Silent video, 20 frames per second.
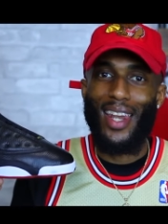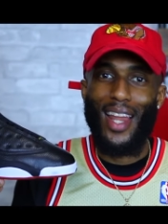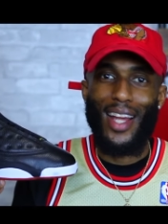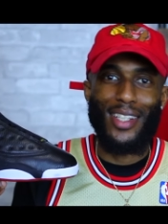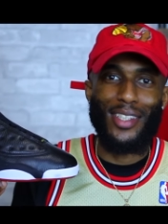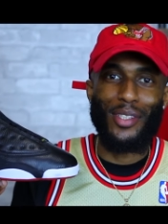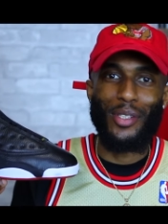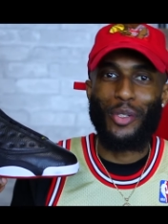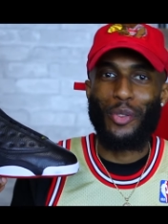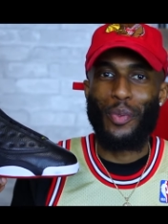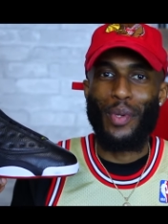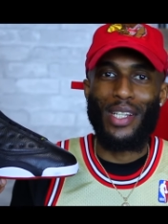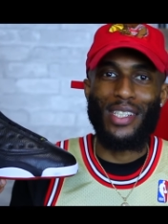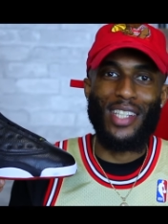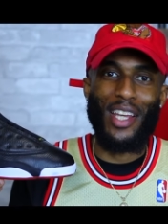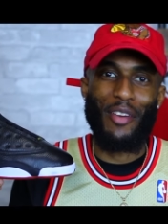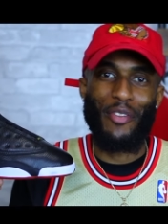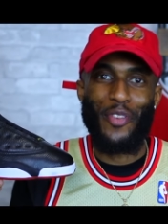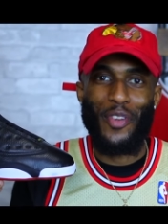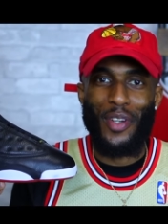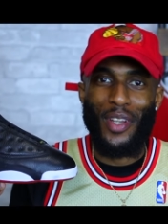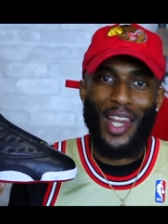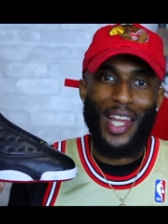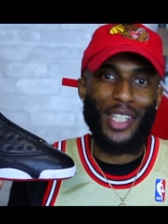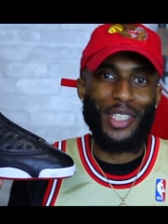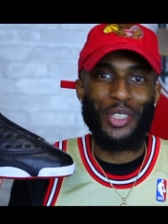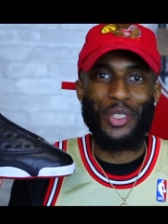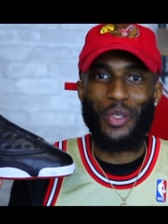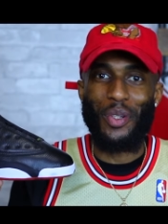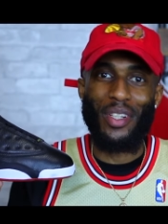lots of rings, I feel
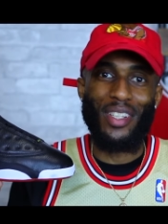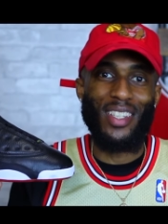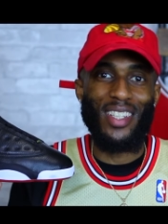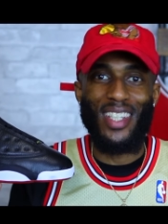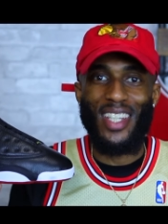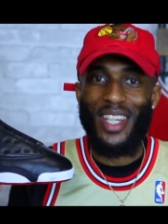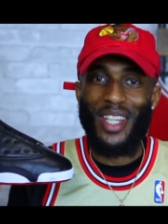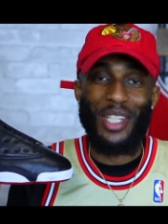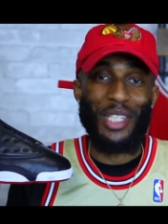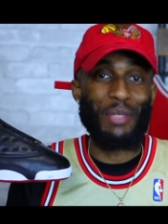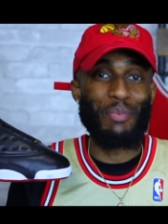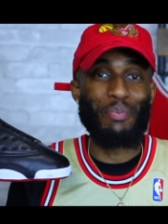like Jordan in his